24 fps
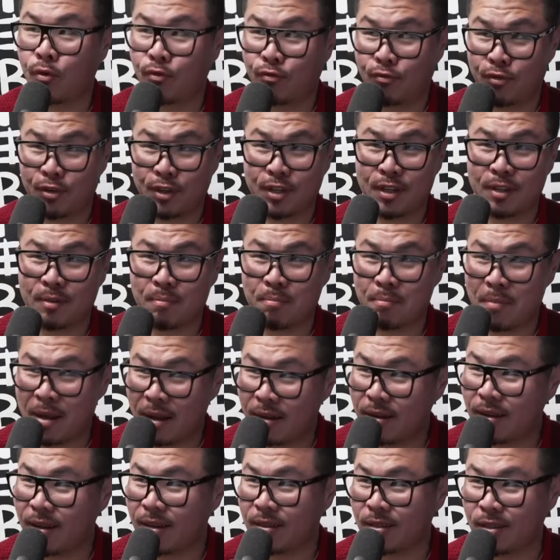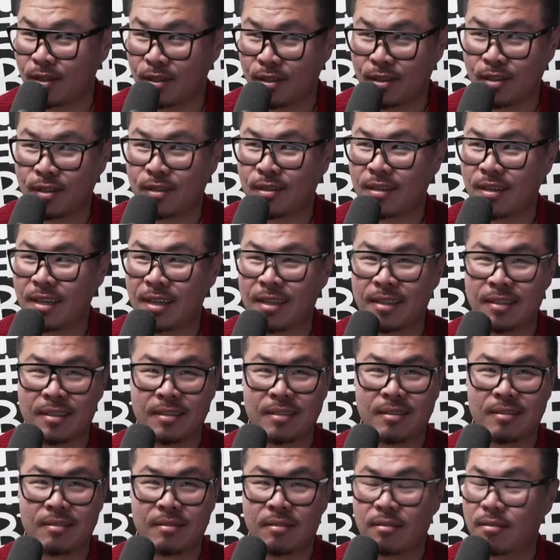freaking Mendes is just ins.